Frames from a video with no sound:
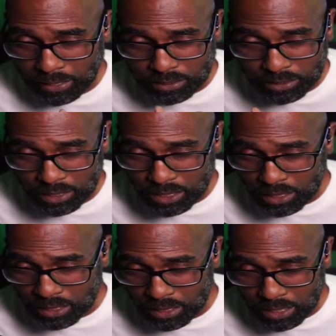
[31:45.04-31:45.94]
could
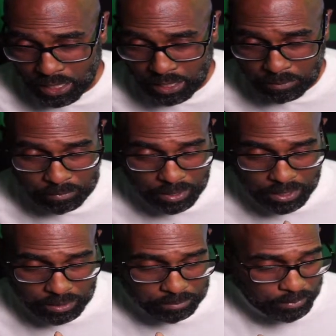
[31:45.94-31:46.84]
see.
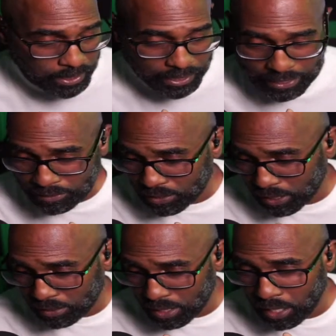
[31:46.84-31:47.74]
I can't even
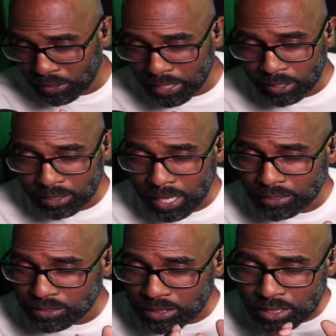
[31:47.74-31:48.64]
think of the other
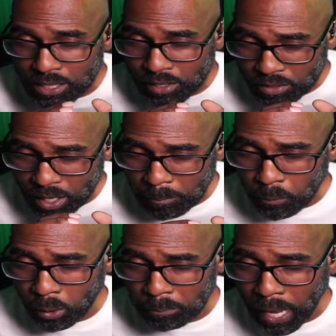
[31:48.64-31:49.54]
airlines, the
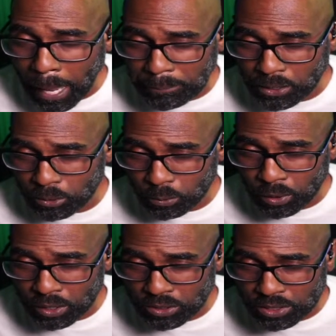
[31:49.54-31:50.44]
more popular
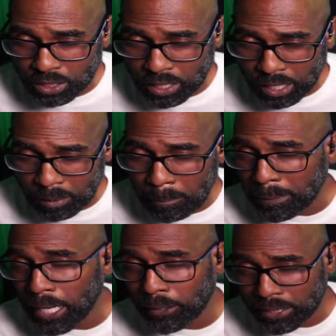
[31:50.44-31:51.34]
ones.
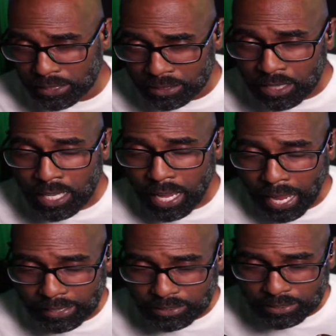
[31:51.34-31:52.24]
American.
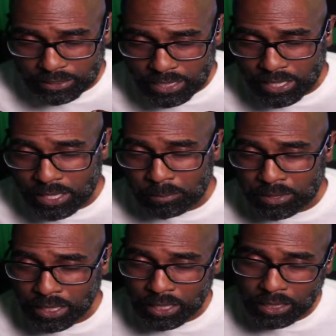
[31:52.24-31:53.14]
I can see them
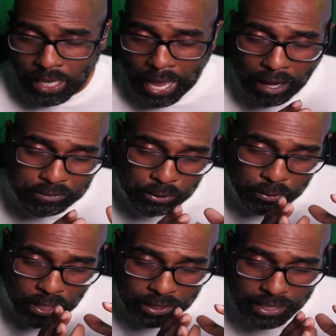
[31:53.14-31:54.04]
saying
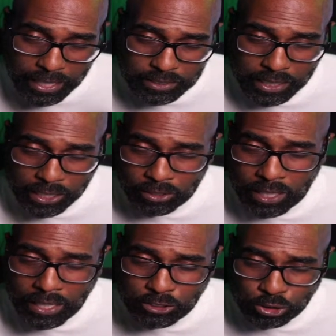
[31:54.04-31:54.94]
after Alaska
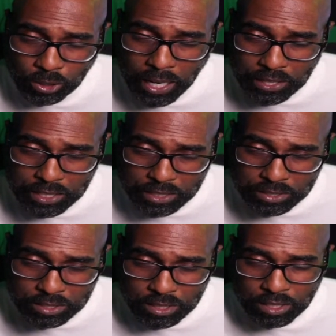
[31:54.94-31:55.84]
Airlines tried
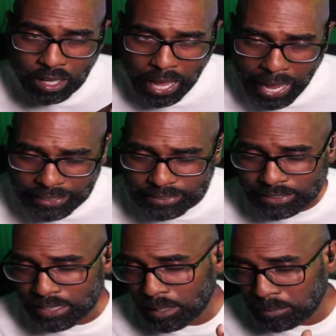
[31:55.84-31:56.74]
this, I can
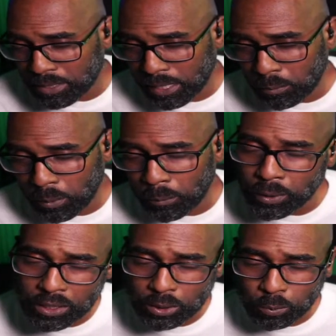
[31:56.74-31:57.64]
see them saying, well,
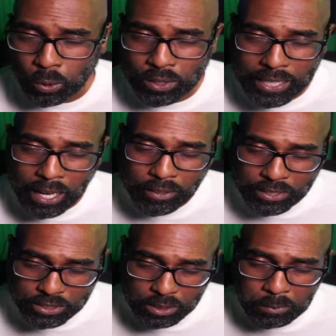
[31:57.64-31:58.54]
we're going to roll it out and
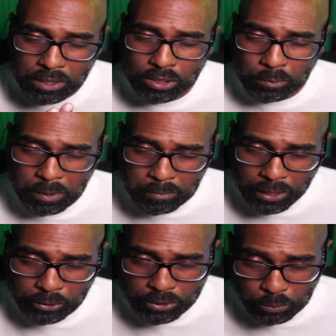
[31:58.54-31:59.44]
it's going to be a little bit
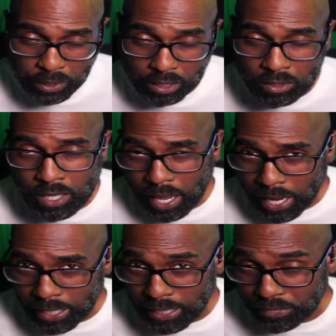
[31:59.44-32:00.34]
better as well.
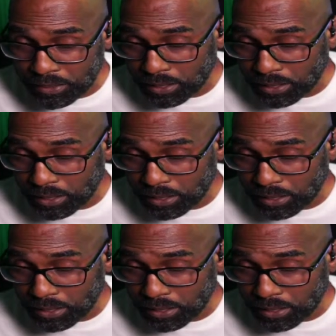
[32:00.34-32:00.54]
And I think